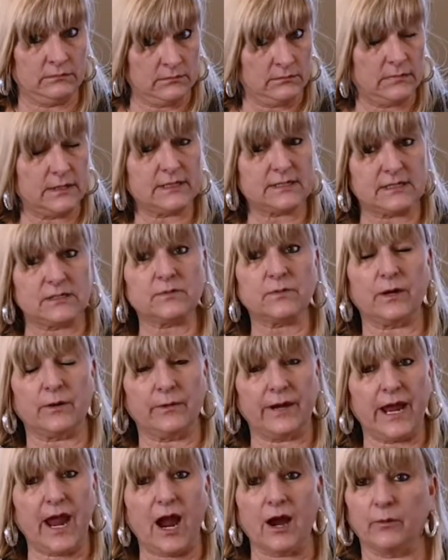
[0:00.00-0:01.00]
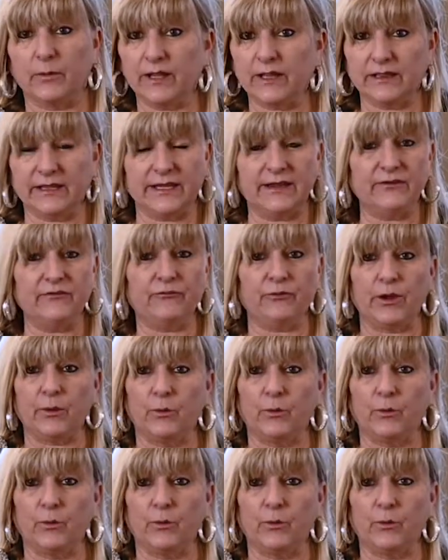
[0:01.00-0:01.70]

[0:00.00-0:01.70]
This is where we are. We live, we